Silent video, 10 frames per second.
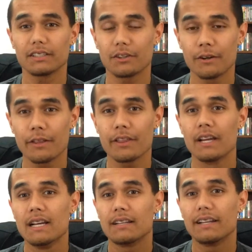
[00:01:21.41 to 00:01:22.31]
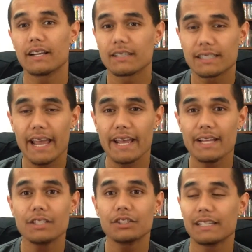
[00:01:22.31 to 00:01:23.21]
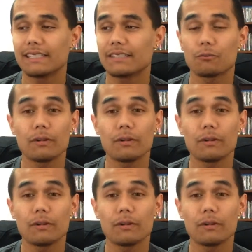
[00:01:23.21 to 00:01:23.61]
earth. Nicolas Cage is.